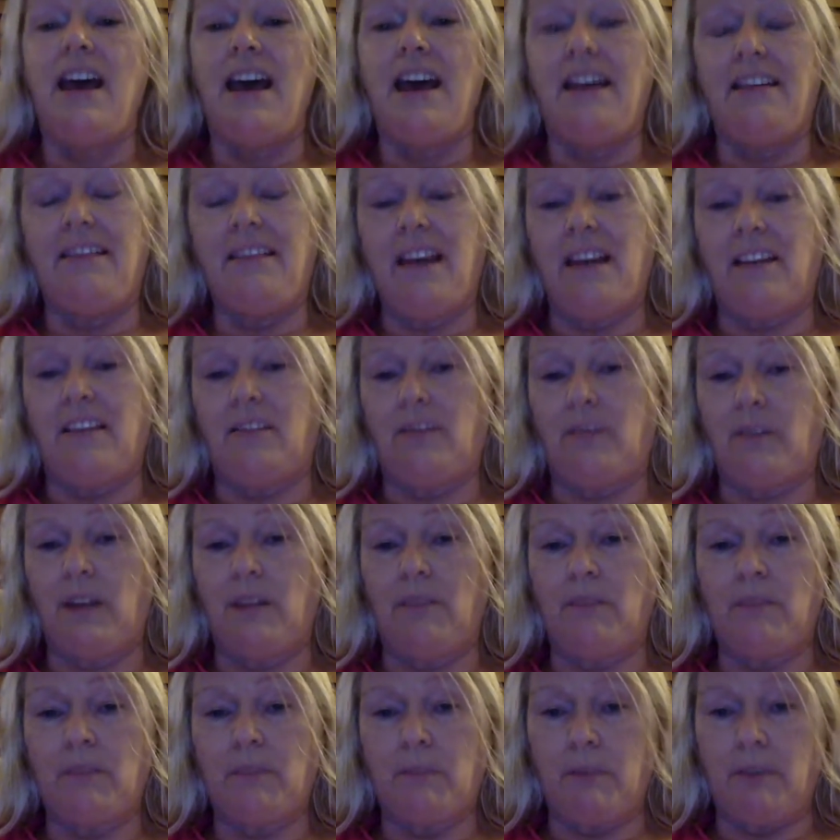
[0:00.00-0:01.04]
and that's what
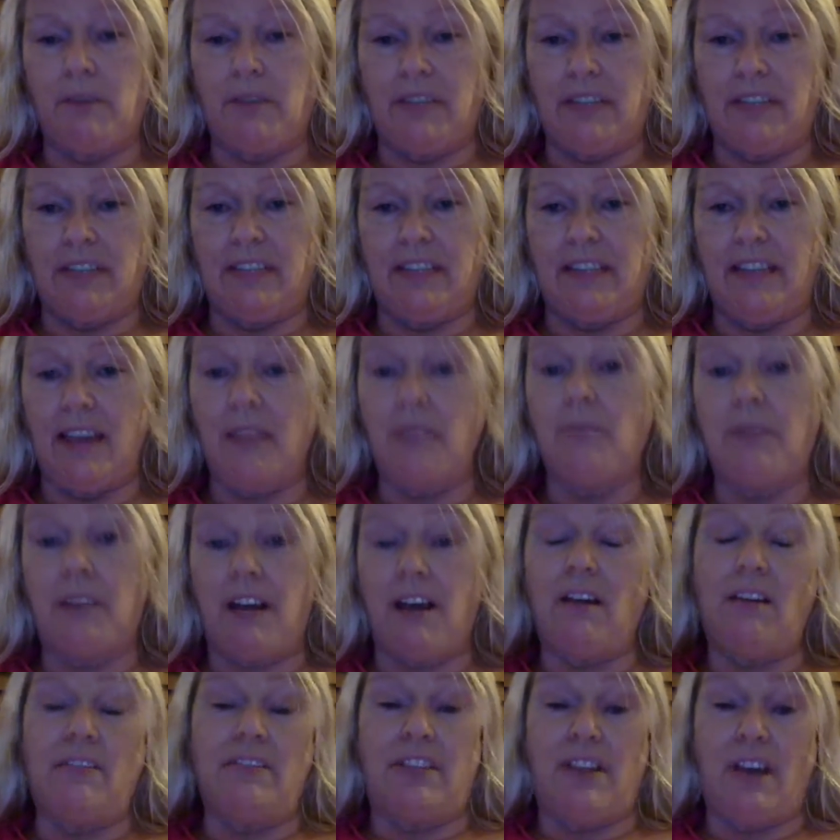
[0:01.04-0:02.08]
I'm supposed to say. But
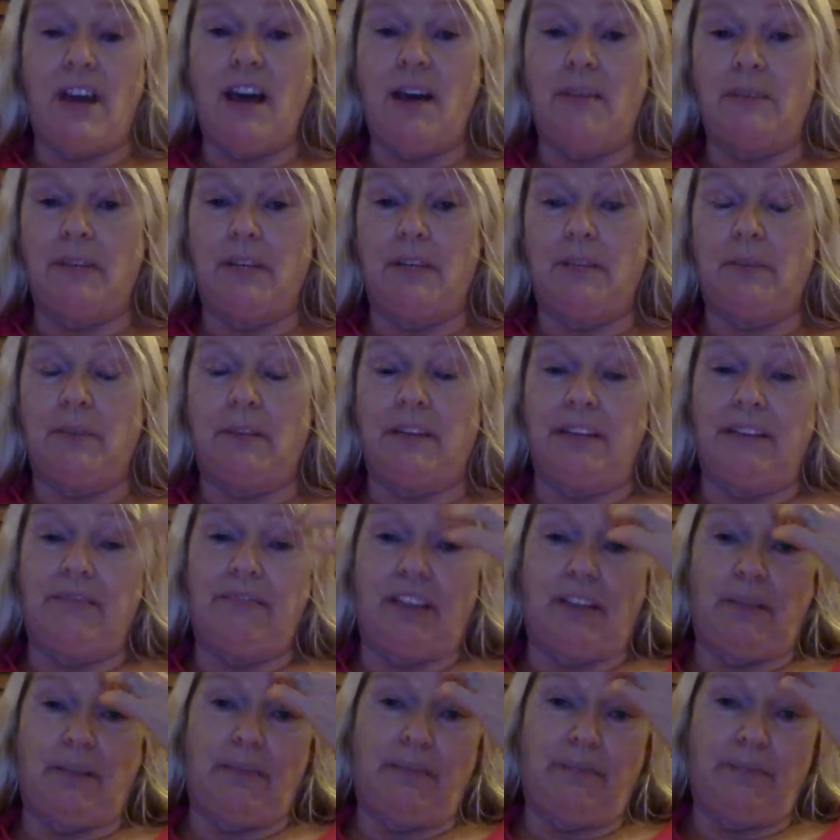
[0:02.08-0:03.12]
I also happen to believe
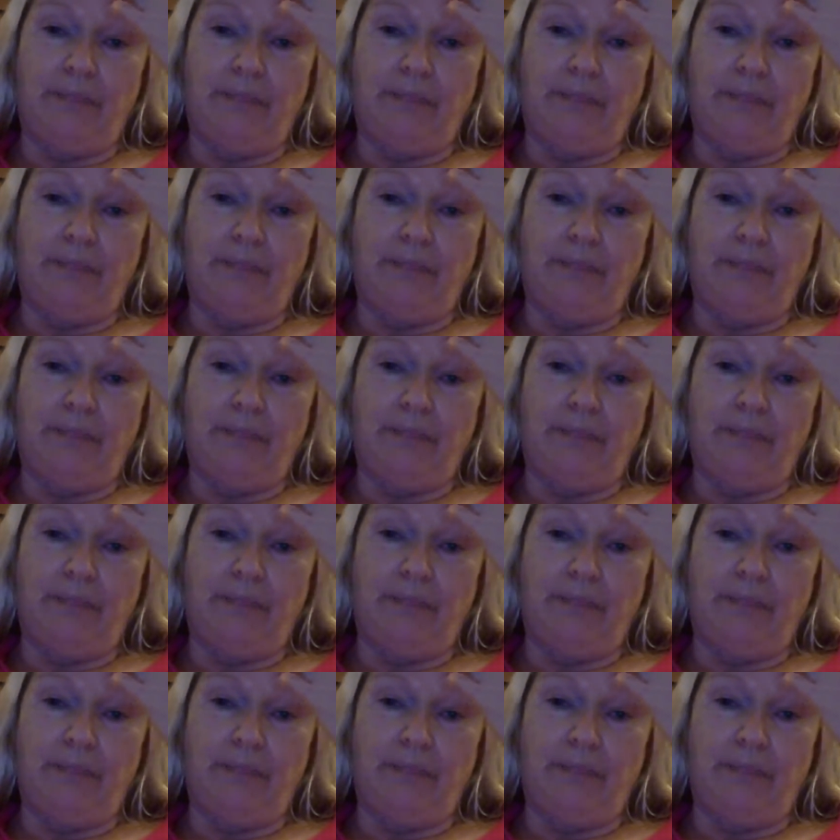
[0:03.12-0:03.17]
it.